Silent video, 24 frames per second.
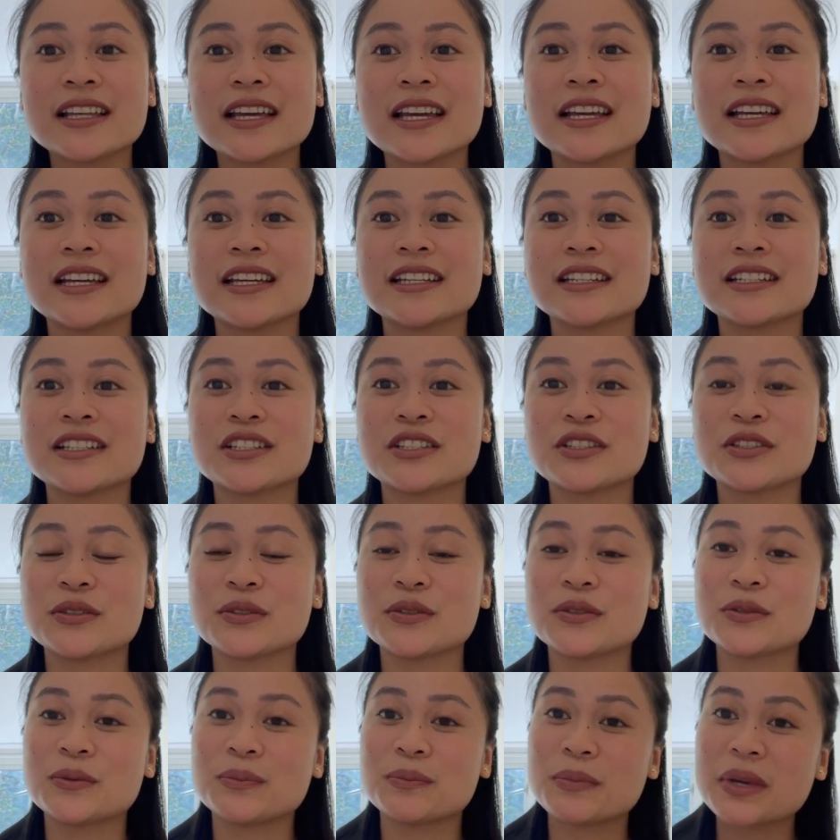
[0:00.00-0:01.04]
and
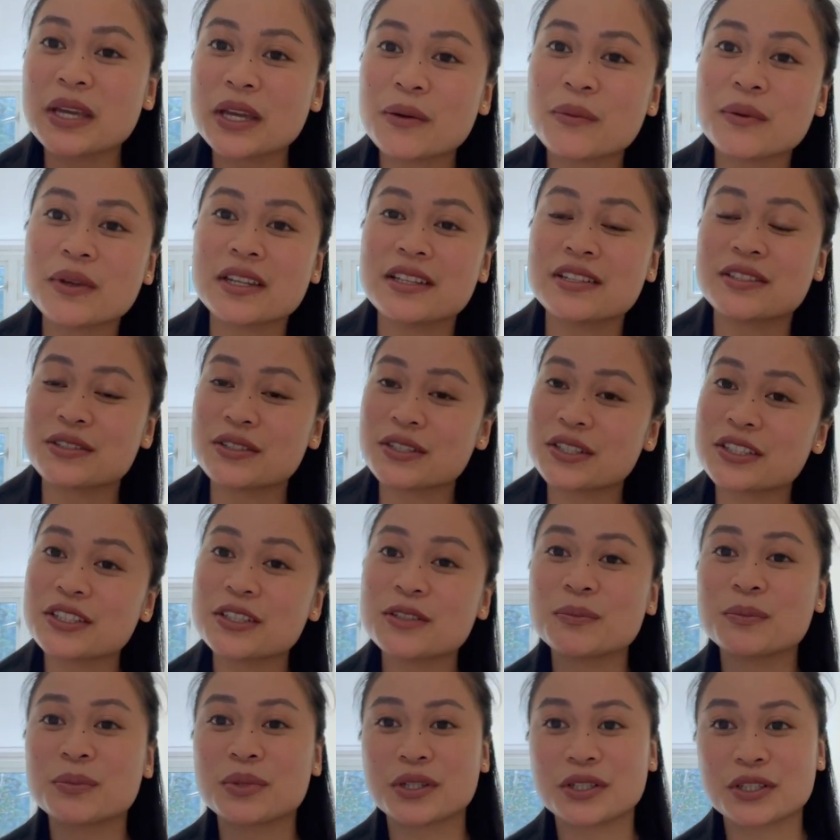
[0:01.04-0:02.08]
to be with a
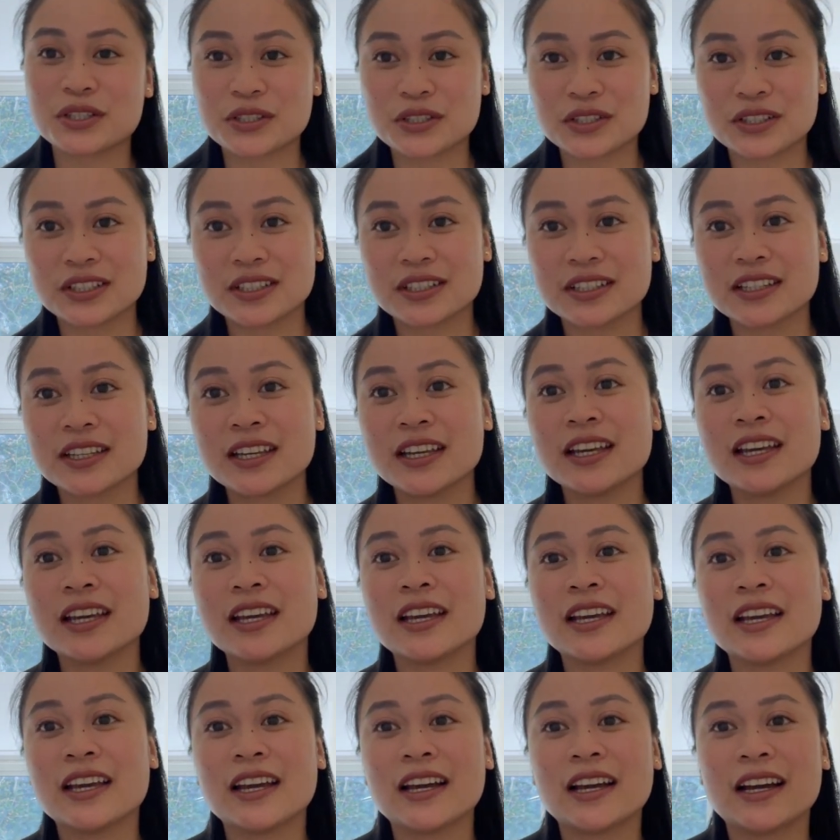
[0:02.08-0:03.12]
certain person,
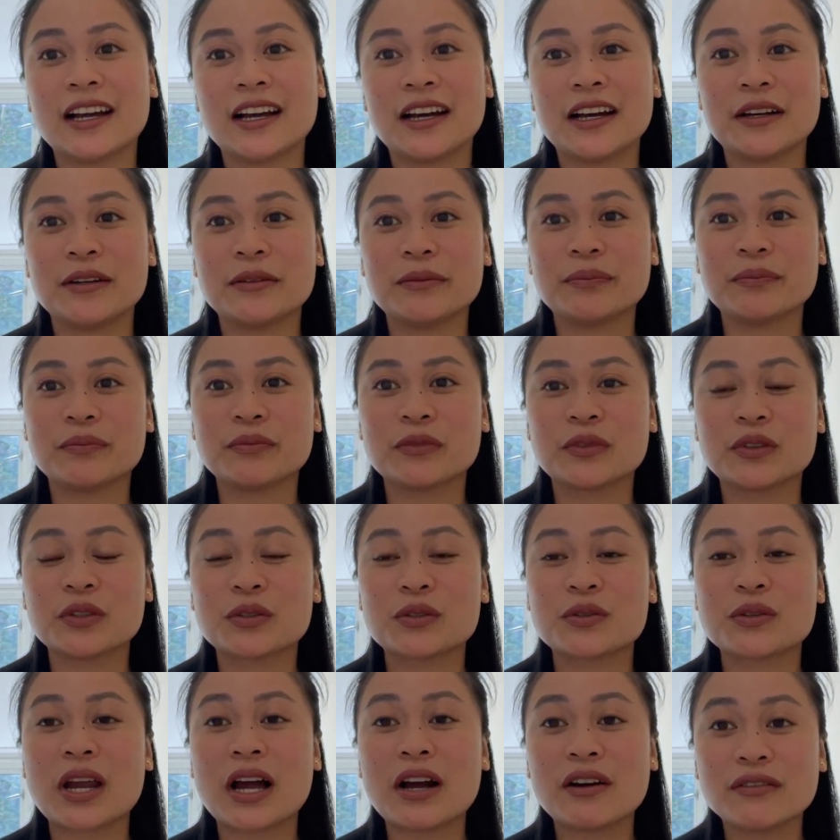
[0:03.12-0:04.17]
to
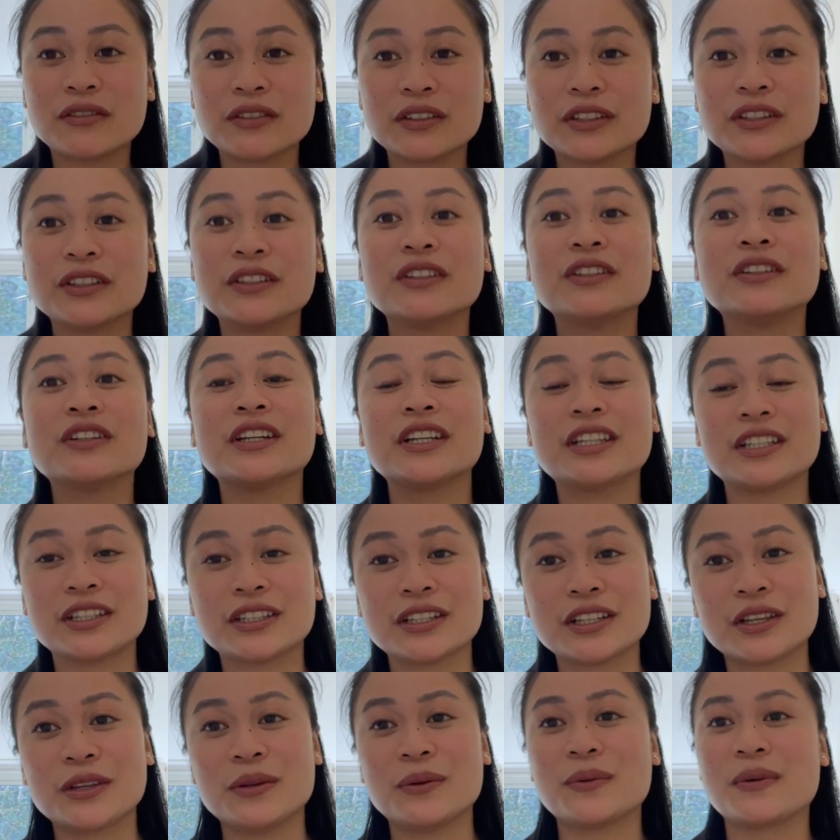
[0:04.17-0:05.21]
travel in
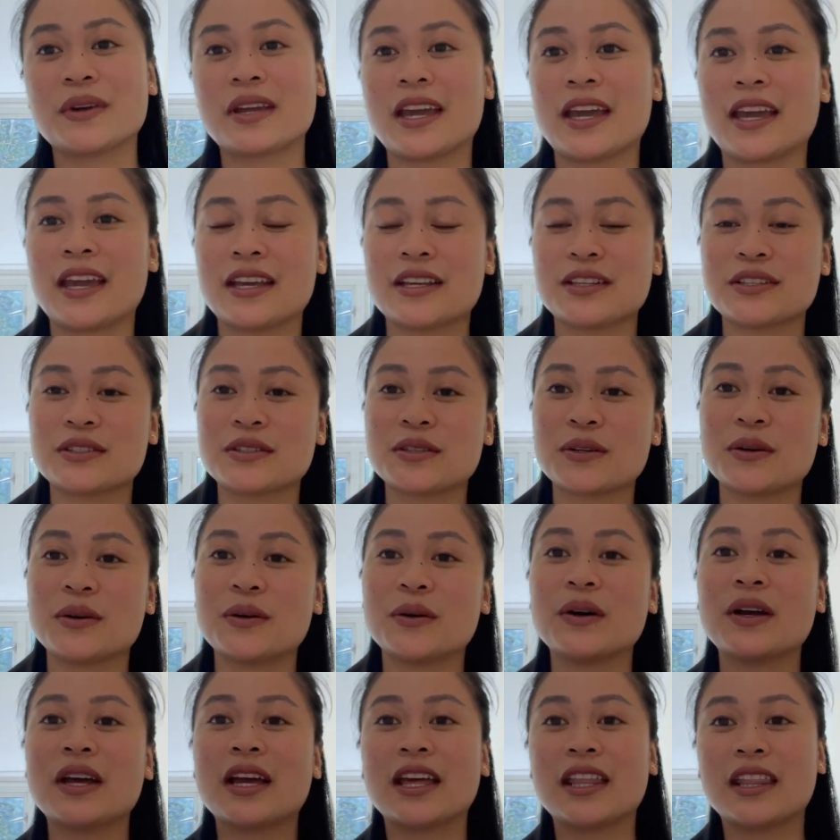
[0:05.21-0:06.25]
the UK. So
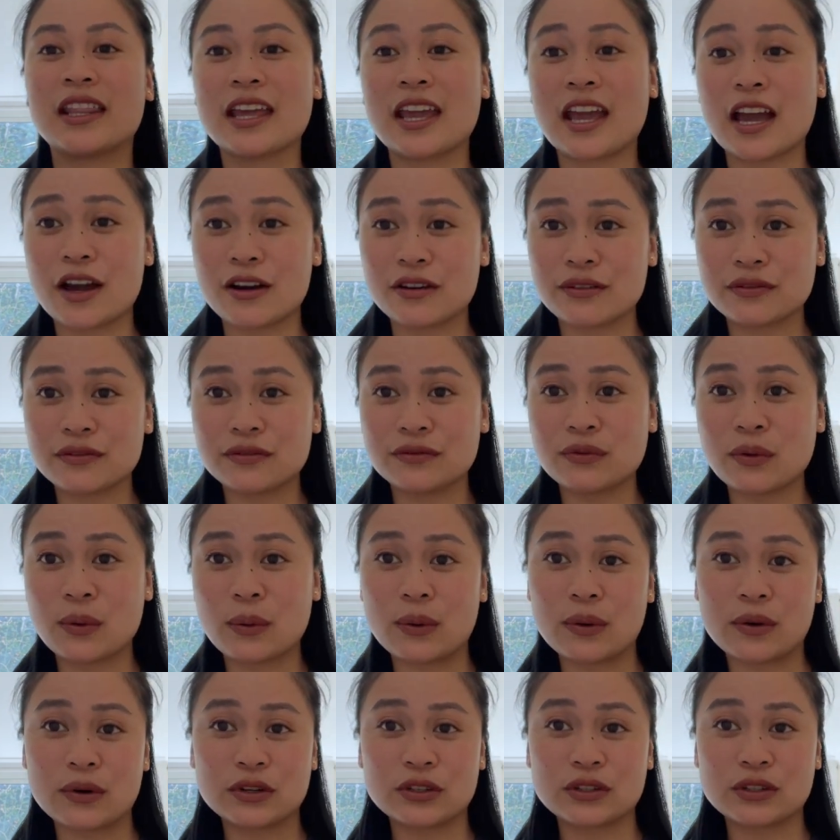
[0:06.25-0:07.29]
they have
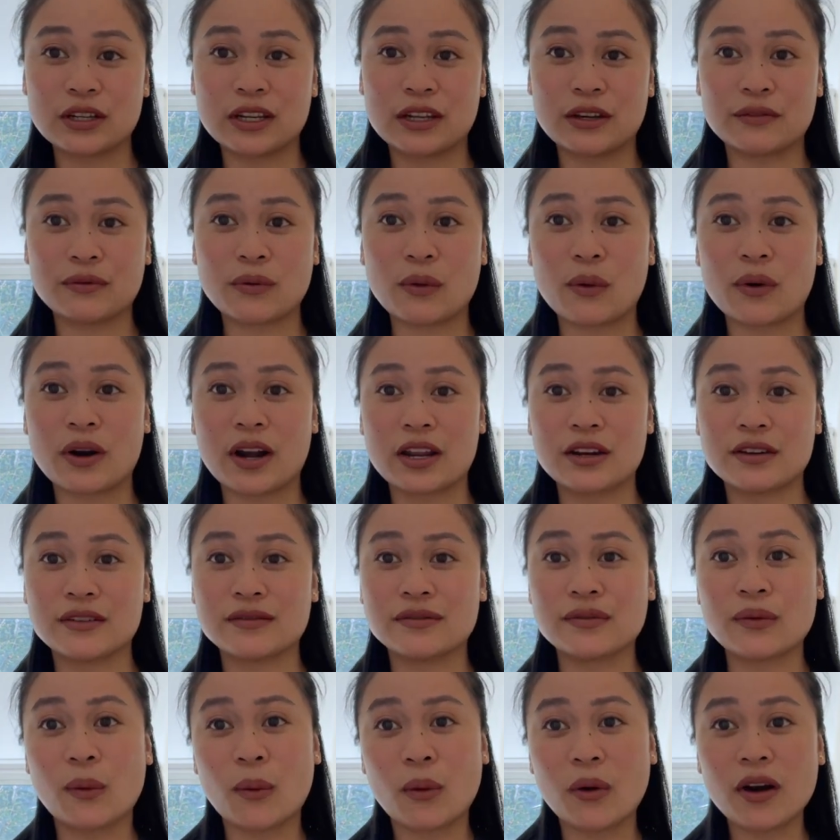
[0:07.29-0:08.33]
four and
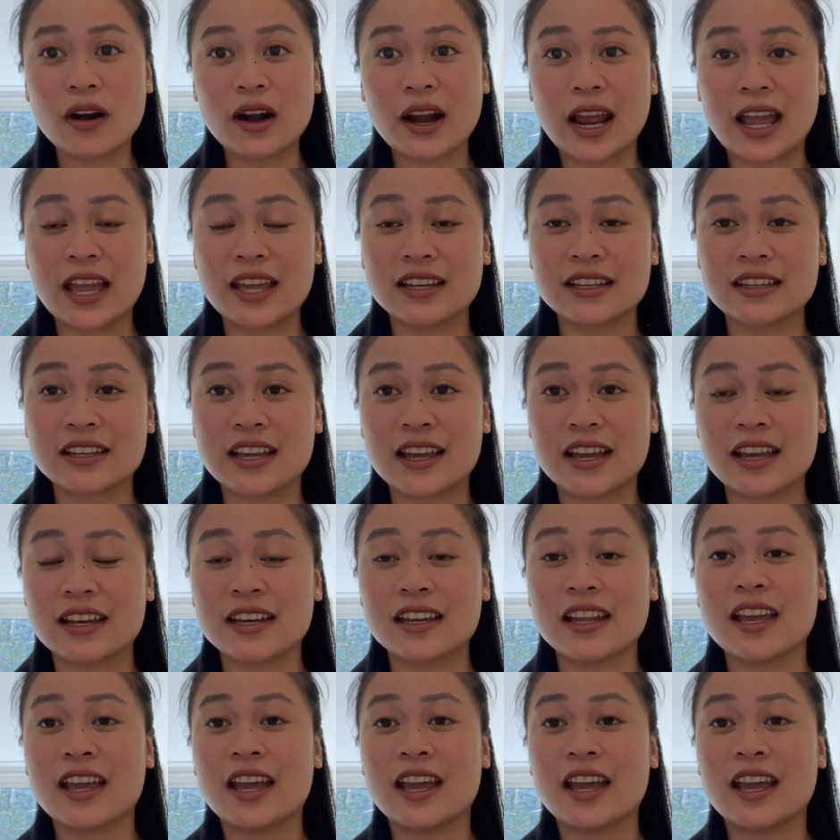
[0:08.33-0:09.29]
4, and then